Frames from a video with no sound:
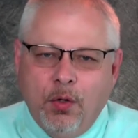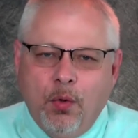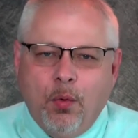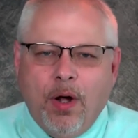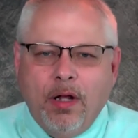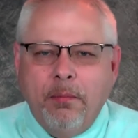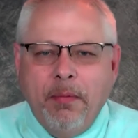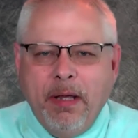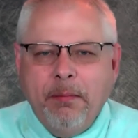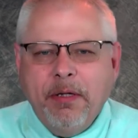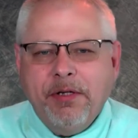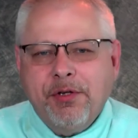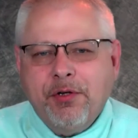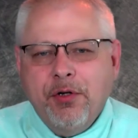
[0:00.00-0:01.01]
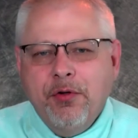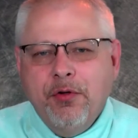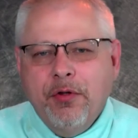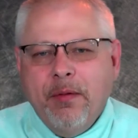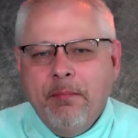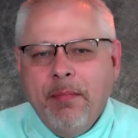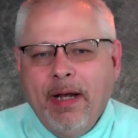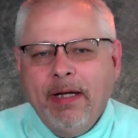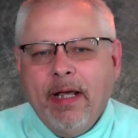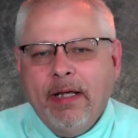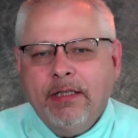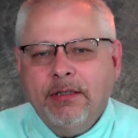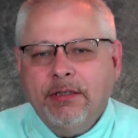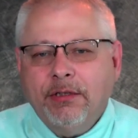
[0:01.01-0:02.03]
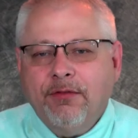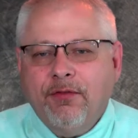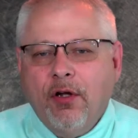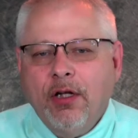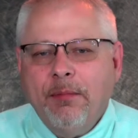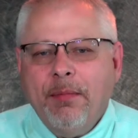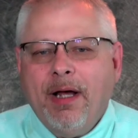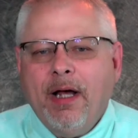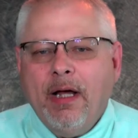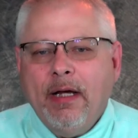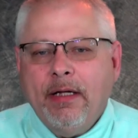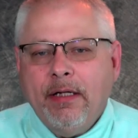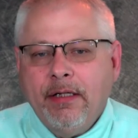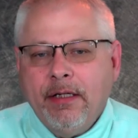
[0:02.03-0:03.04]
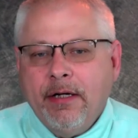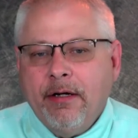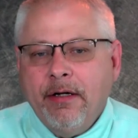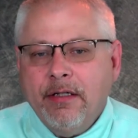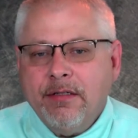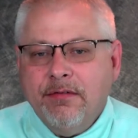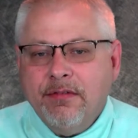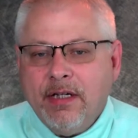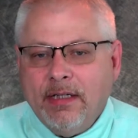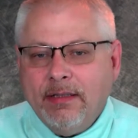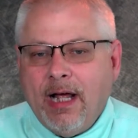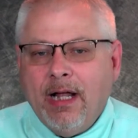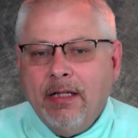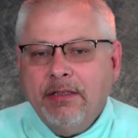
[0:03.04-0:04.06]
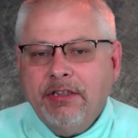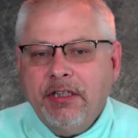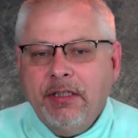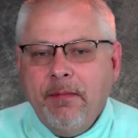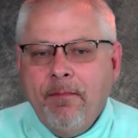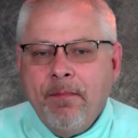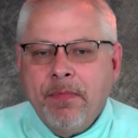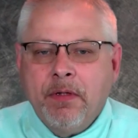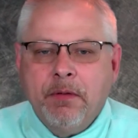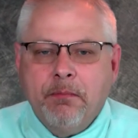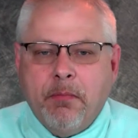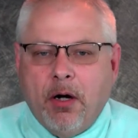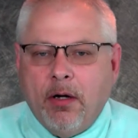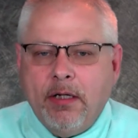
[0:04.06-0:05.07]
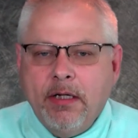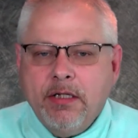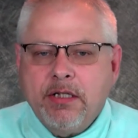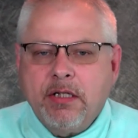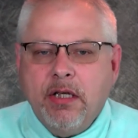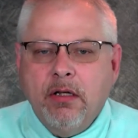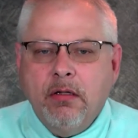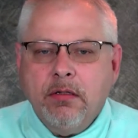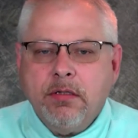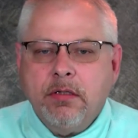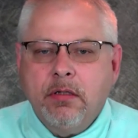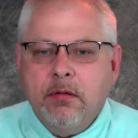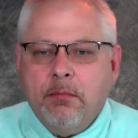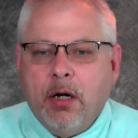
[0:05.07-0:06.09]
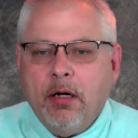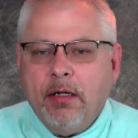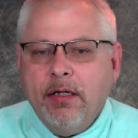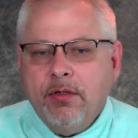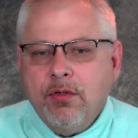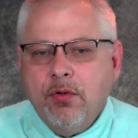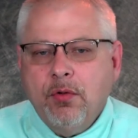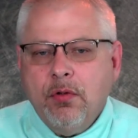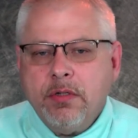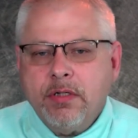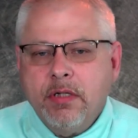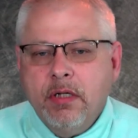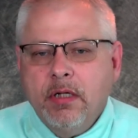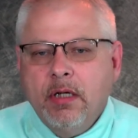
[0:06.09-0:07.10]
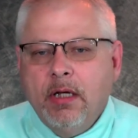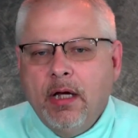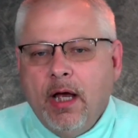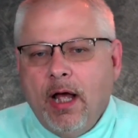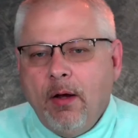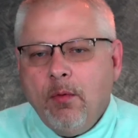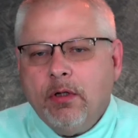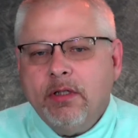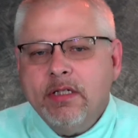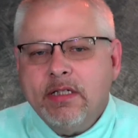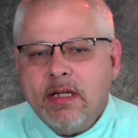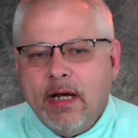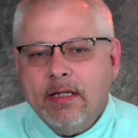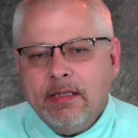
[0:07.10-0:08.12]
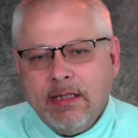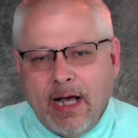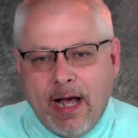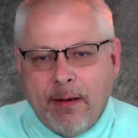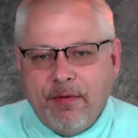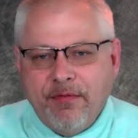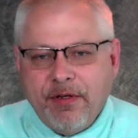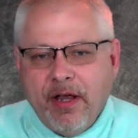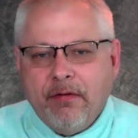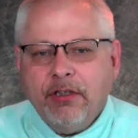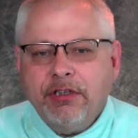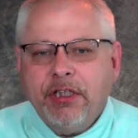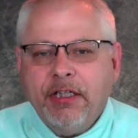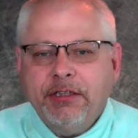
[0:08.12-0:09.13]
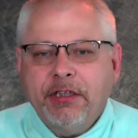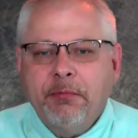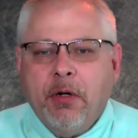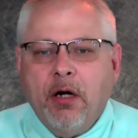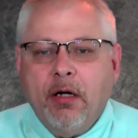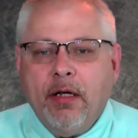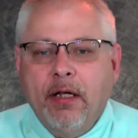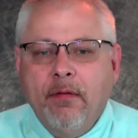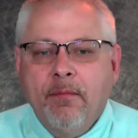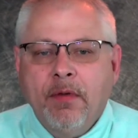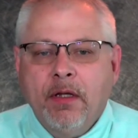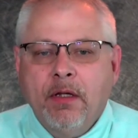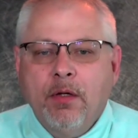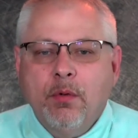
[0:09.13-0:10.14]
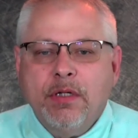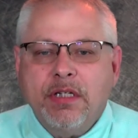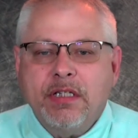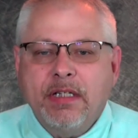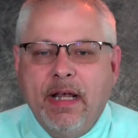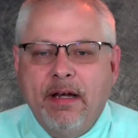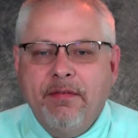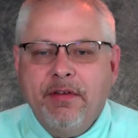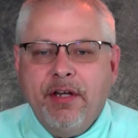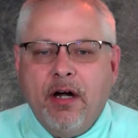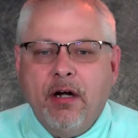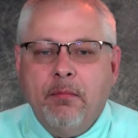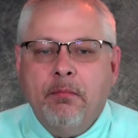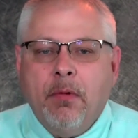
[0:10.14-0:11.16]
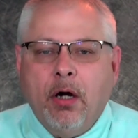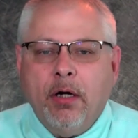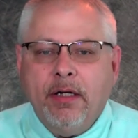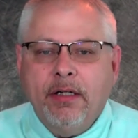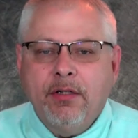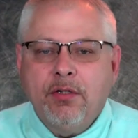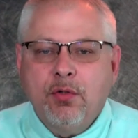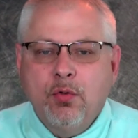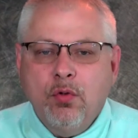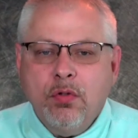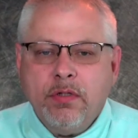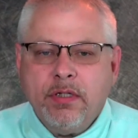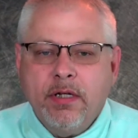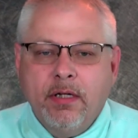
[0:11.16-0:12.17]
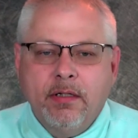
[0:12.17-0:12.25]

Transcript: While it may be true that many agents are falling behind in the areas of technology, marketing skills, and marketing tools, I work to stay on top of the ever-changing market with state-of-the-art marketing tools,